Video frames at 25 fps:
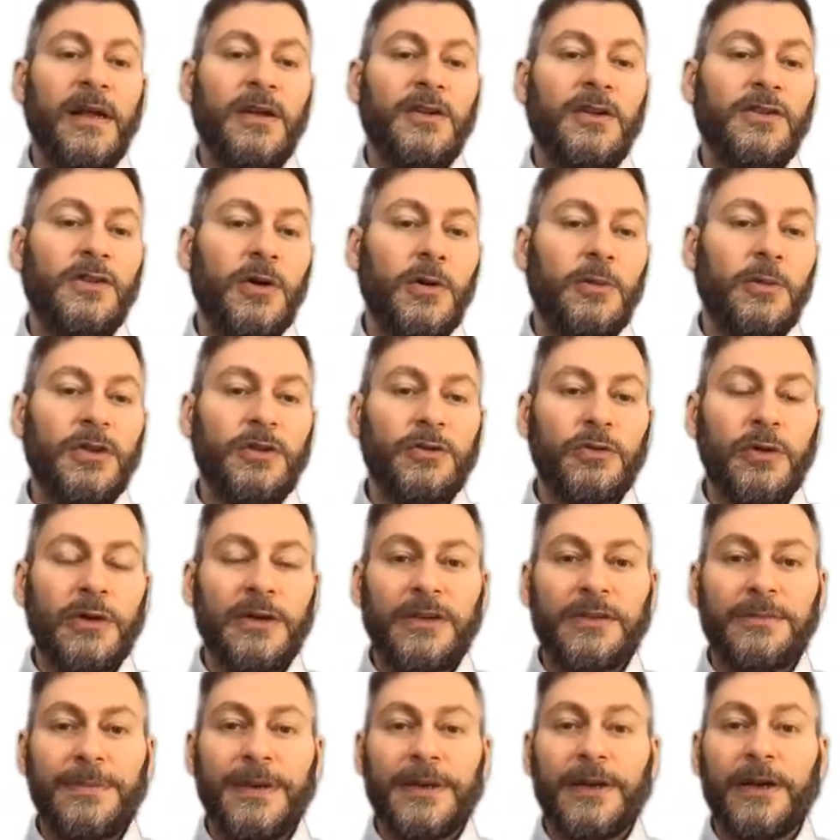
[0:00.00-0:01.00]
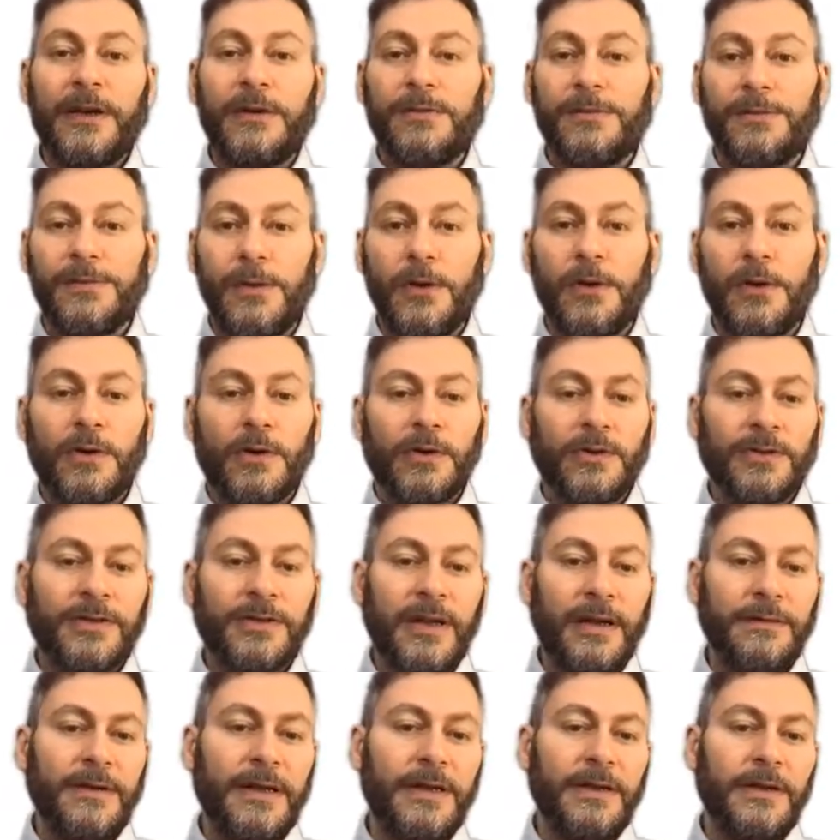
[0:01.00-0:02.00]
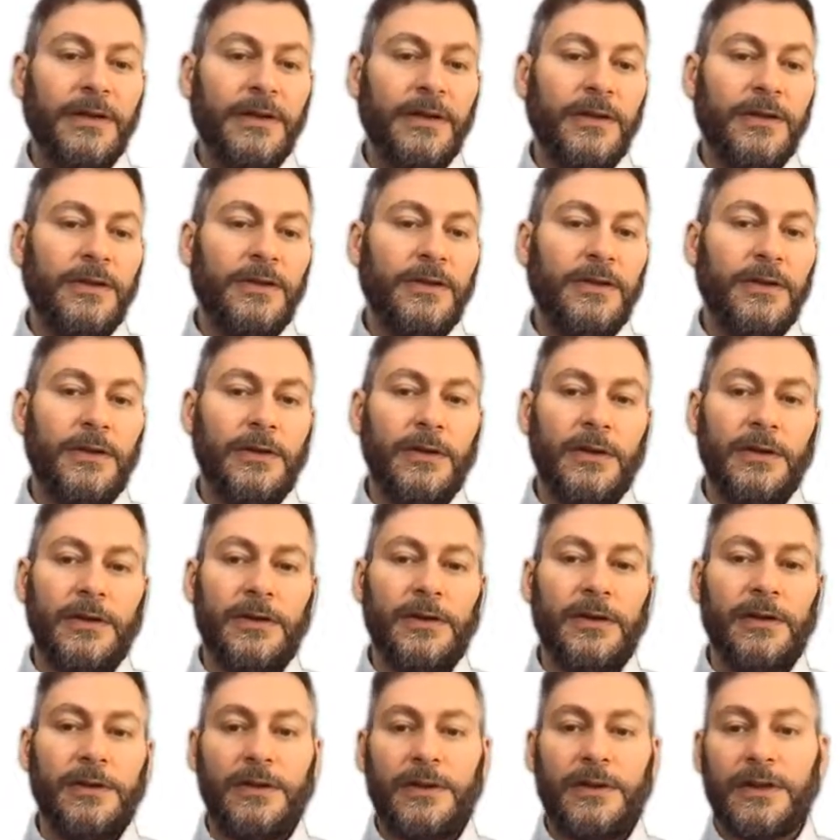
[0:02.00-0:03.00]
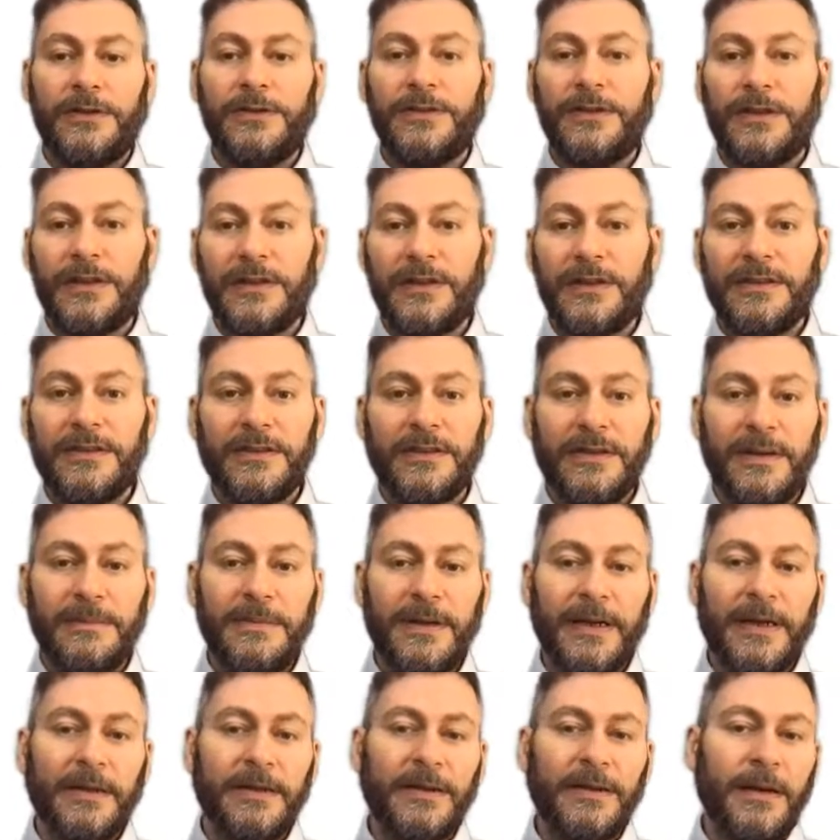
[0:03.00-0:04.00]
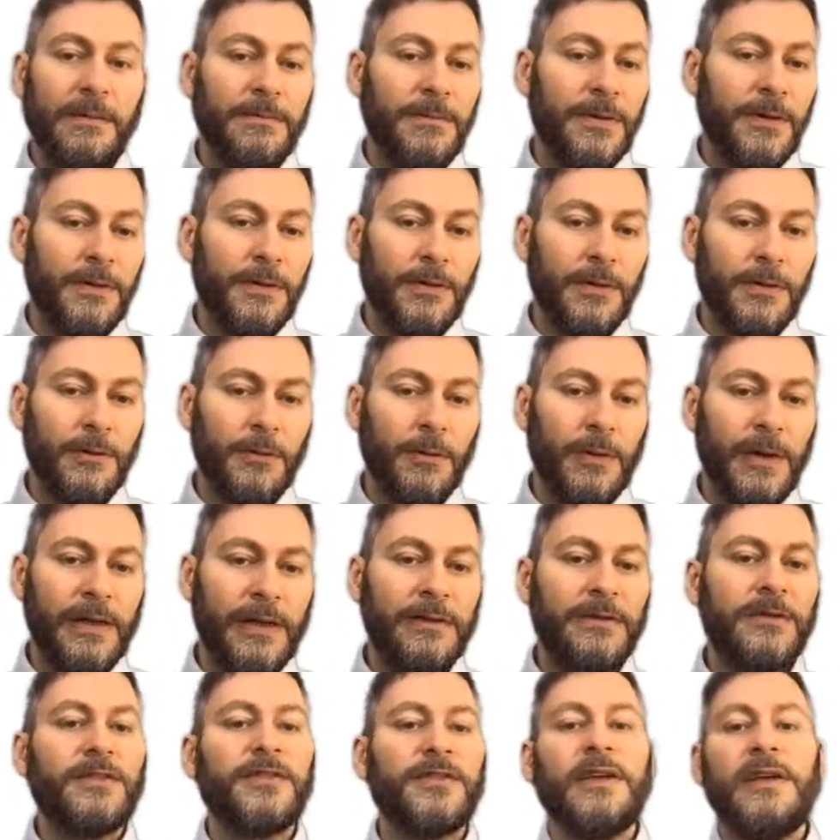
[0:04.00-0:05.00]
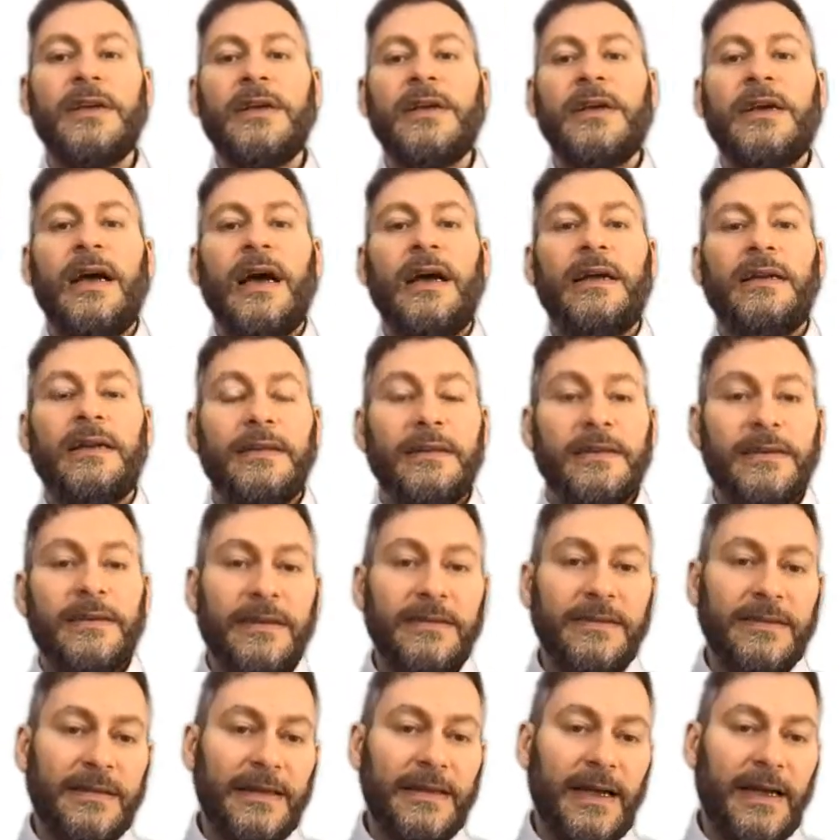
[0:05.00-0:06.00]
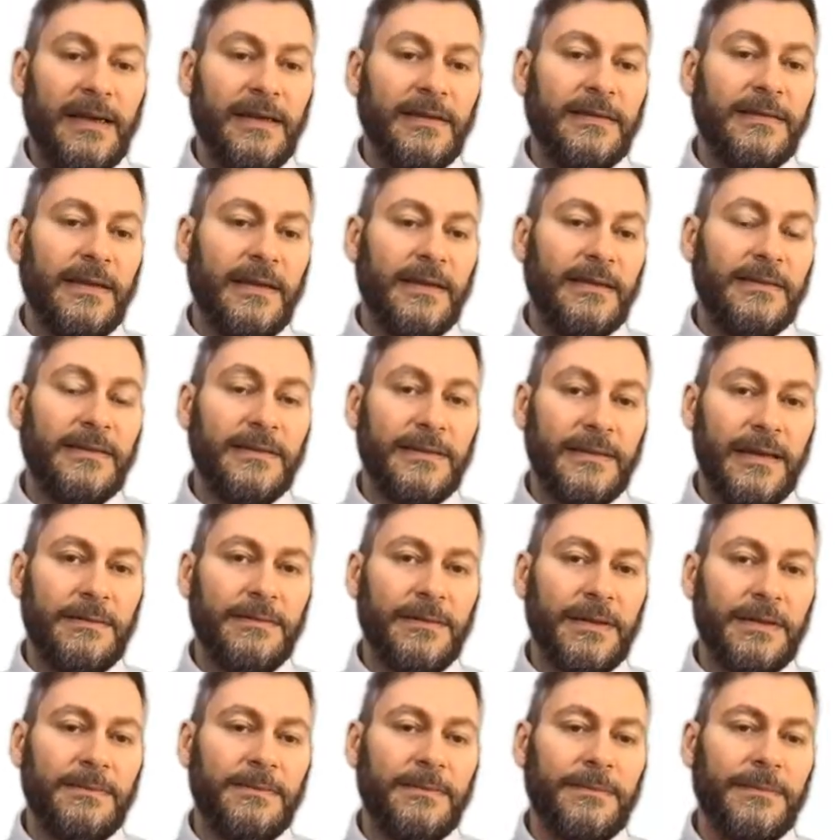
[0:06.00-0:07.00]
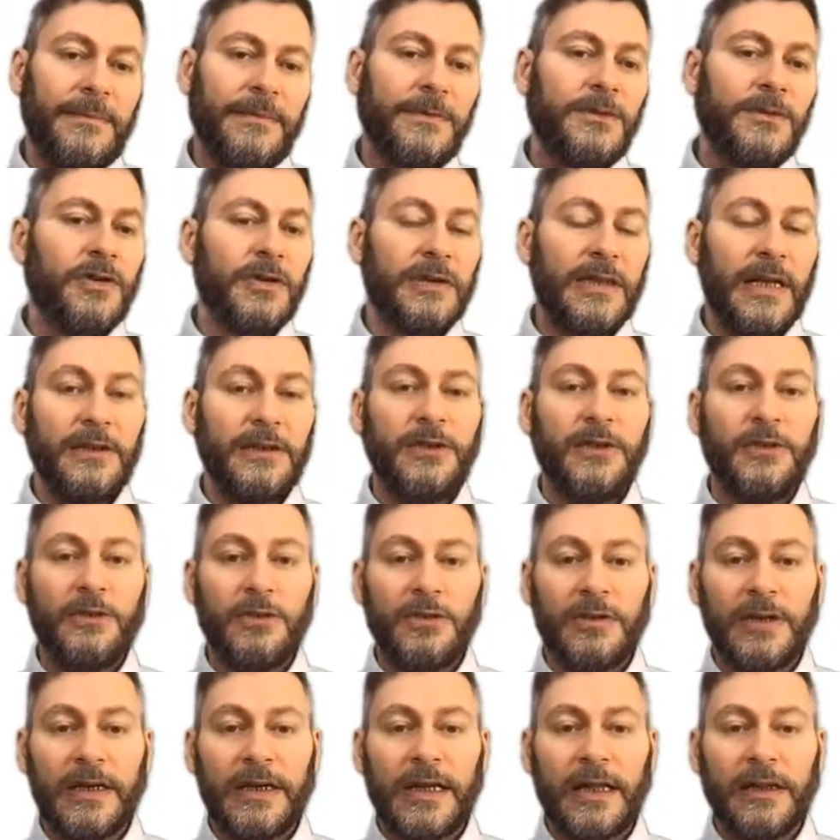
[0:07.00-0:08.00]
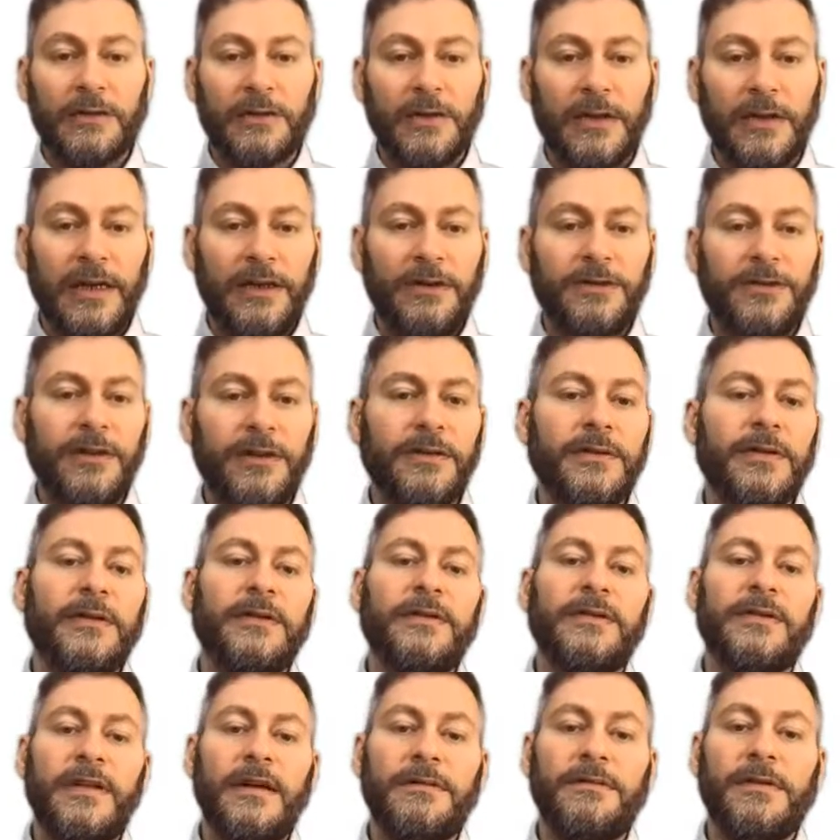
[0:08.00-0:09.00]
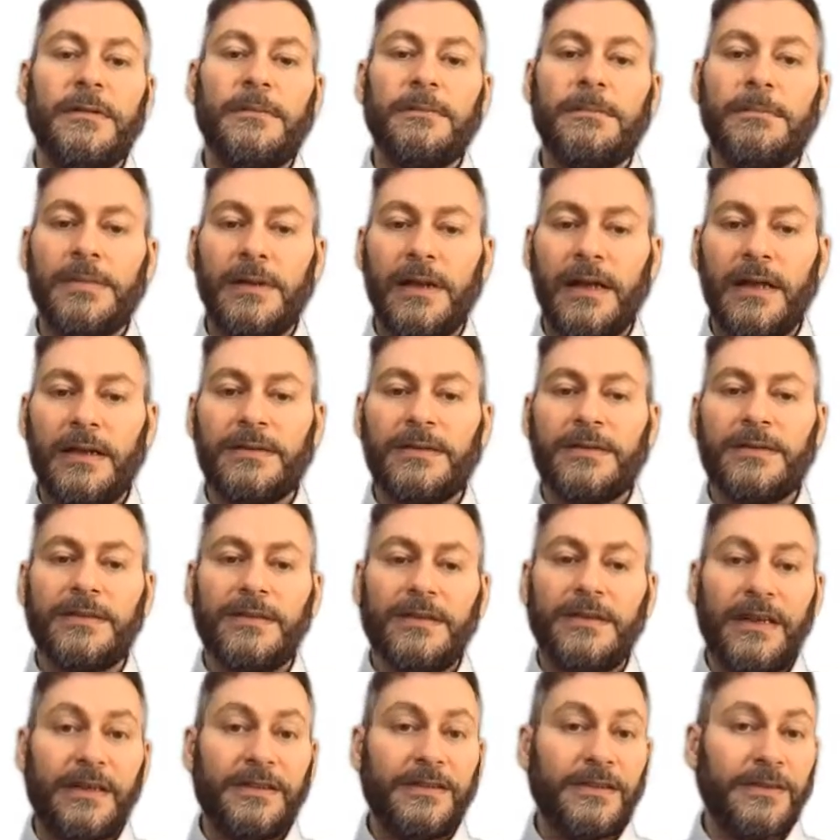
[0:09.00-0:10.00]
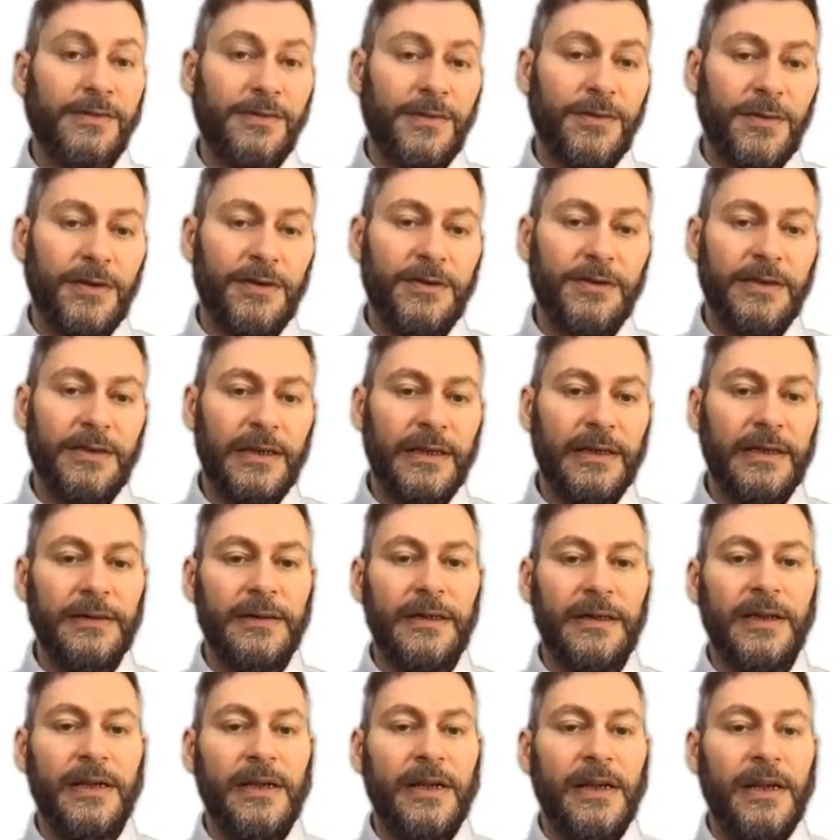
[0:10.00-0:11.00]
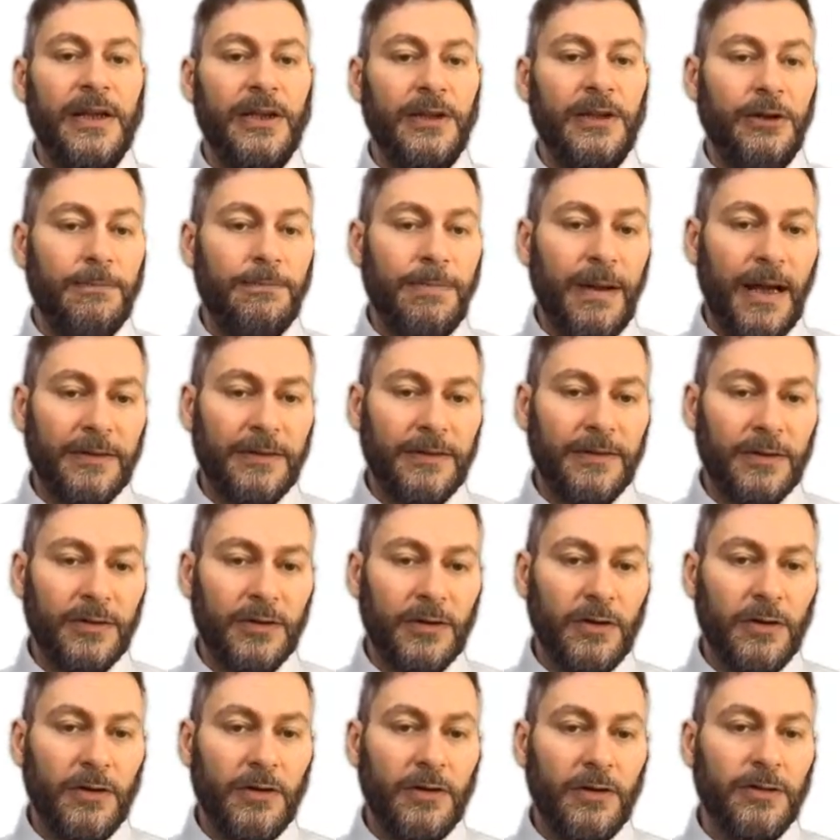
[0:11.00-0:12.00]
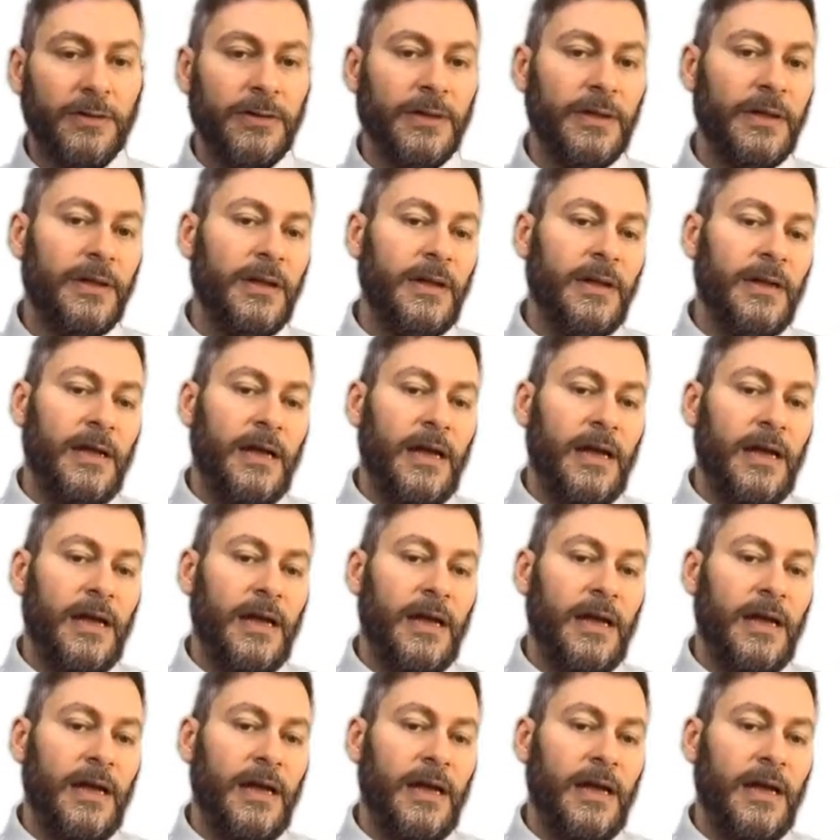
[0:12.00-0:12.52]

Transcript: So which one is bigger, 4 or 7? You can see this is the bigger number wins. And in this case is 7. So then you do the calculation. 7 plus 6 is 13. You pass it on